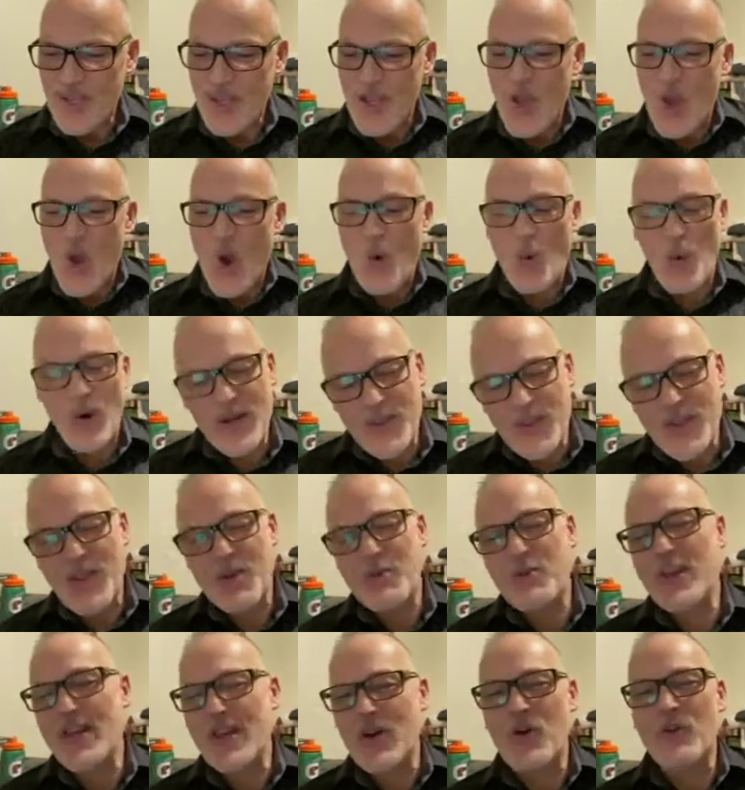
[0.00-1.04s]
One thing
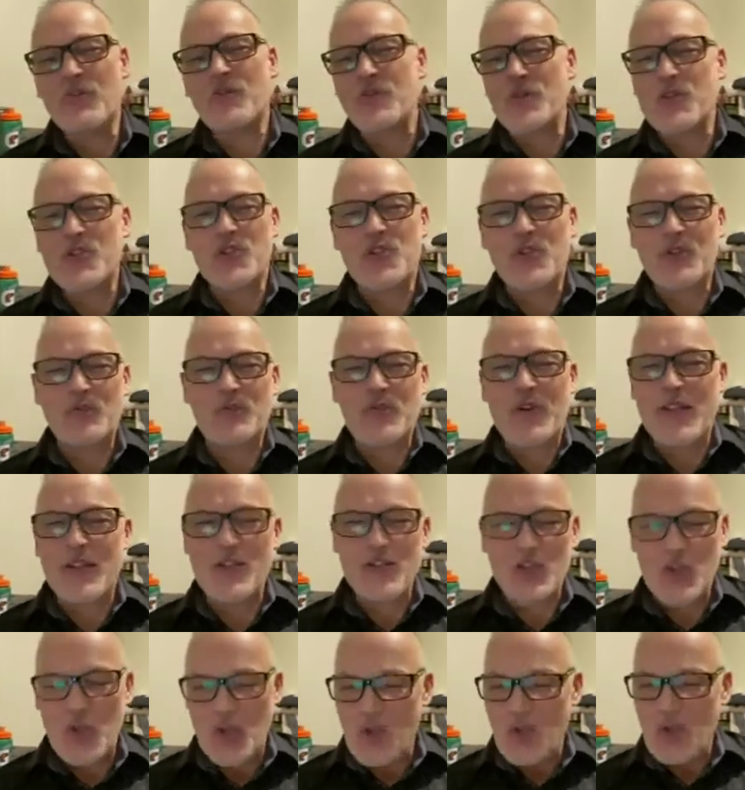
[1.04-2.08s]
we know for sure, friends,
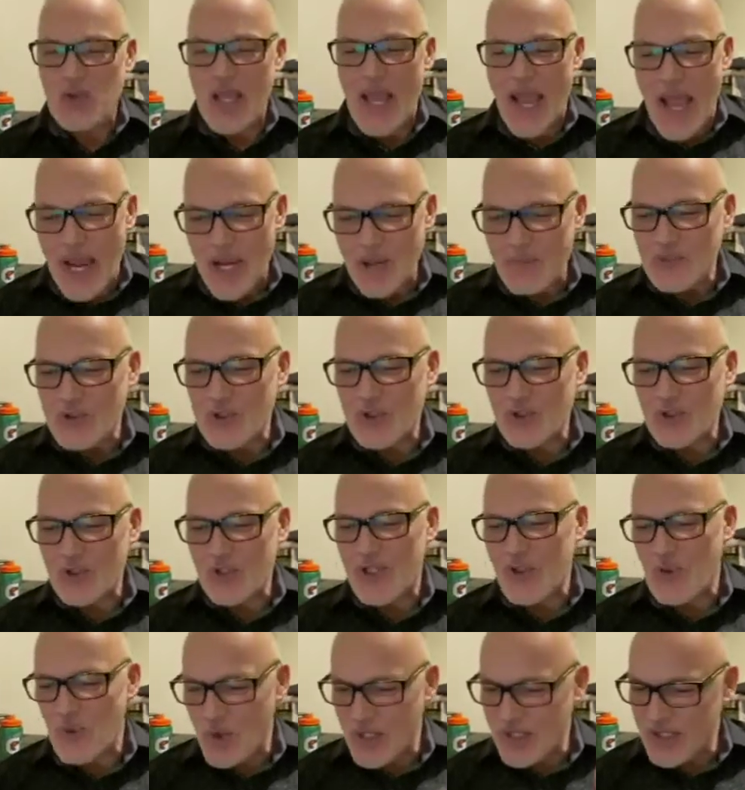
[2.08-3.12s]
though,
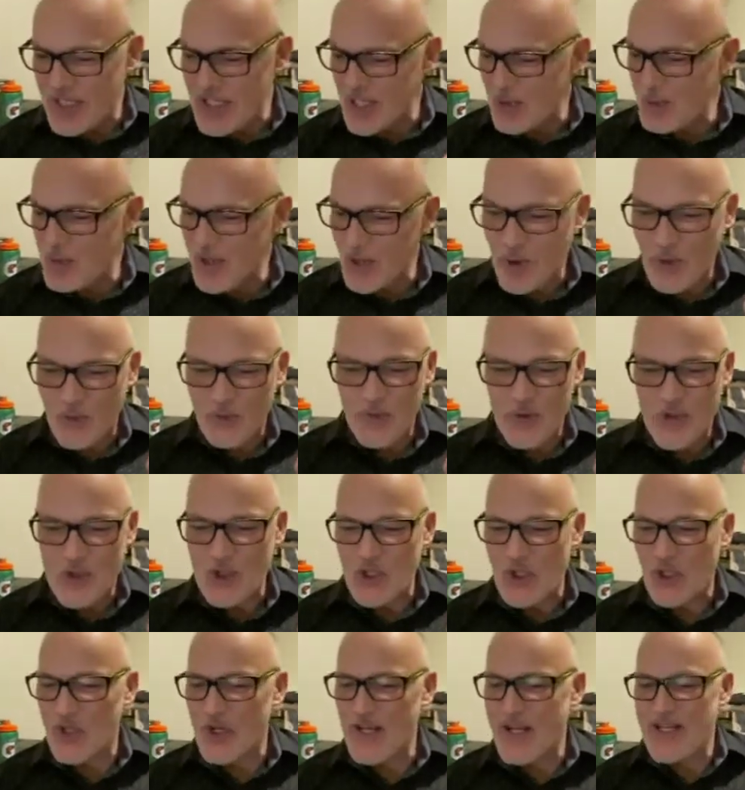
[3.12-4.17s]
absolutely one thing we know for
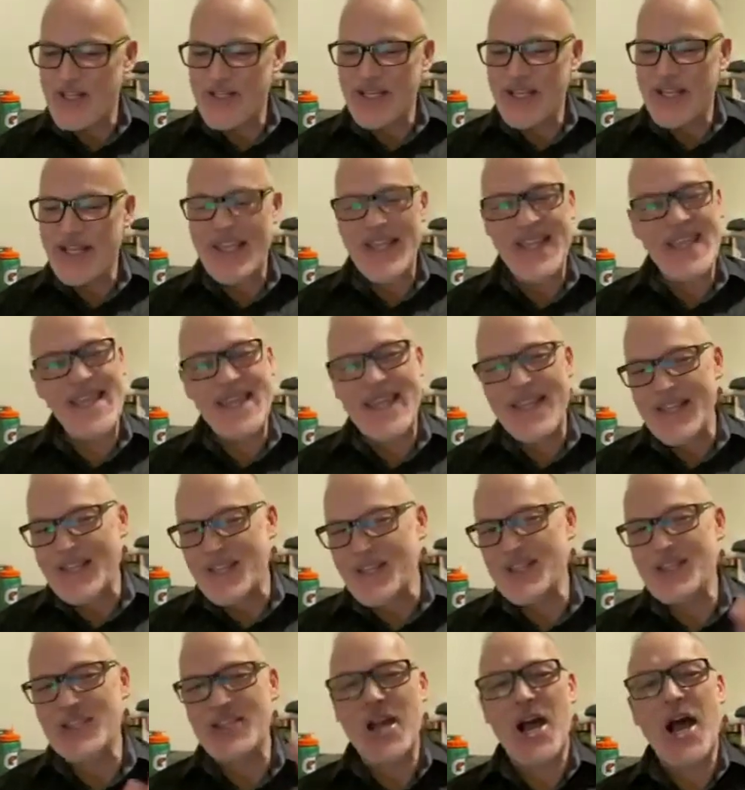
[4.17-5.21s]
sure is that he
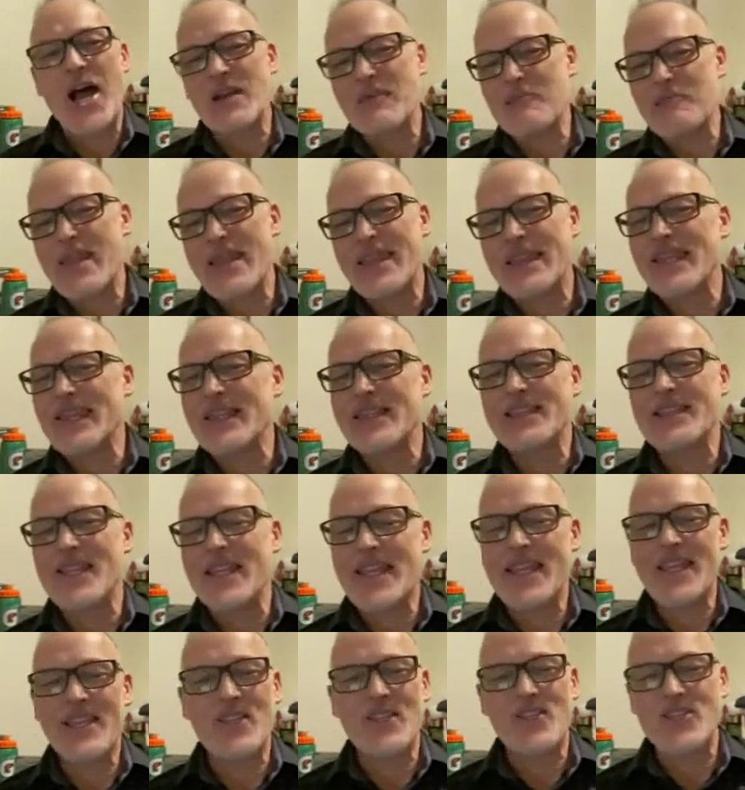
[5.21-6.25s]
is not making,
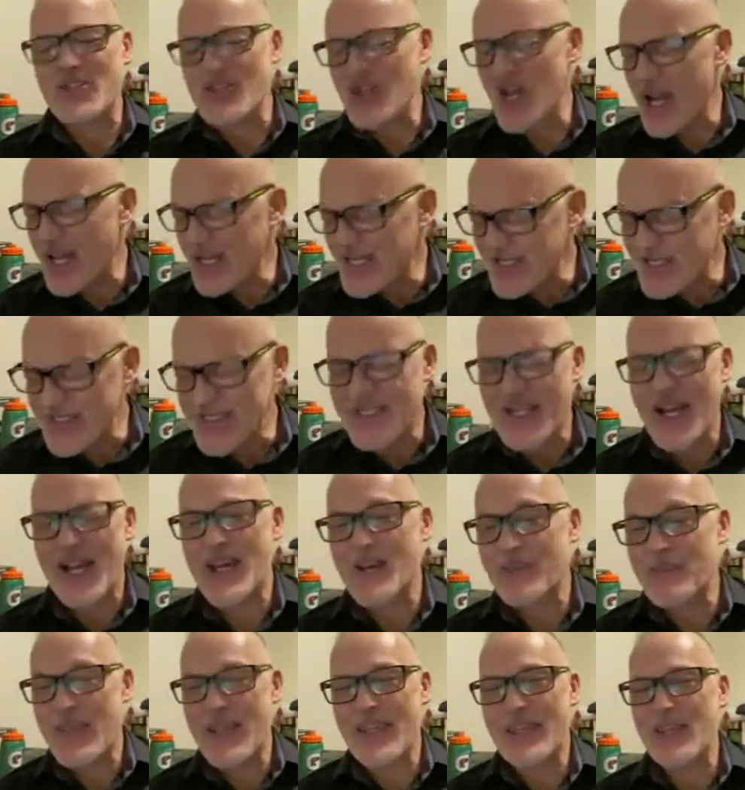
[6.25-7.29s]
he is not
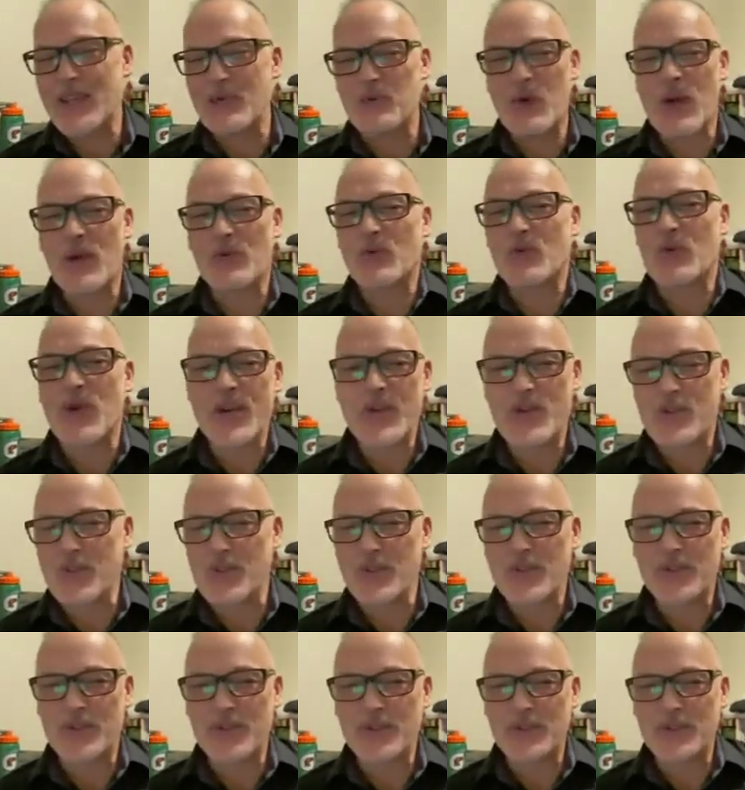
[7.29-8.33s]
done making preparations